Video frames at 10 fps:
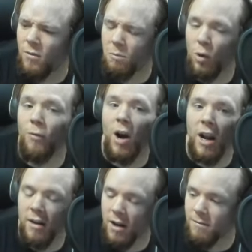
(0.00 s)

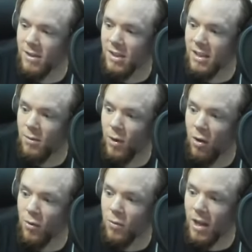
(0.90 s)
Nirvana, obviously, we
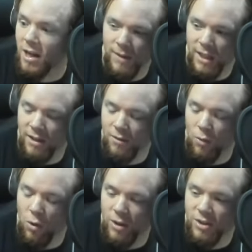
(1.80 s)
all know that, and
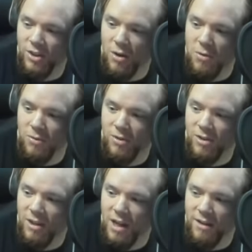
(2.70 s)
Rolling Stones.
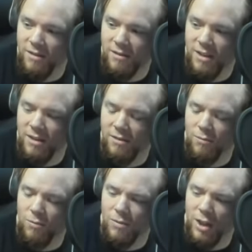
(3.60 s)
I didn't
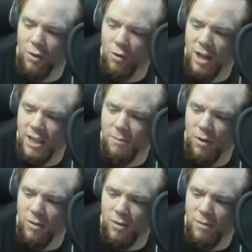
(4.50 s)
hear the last part.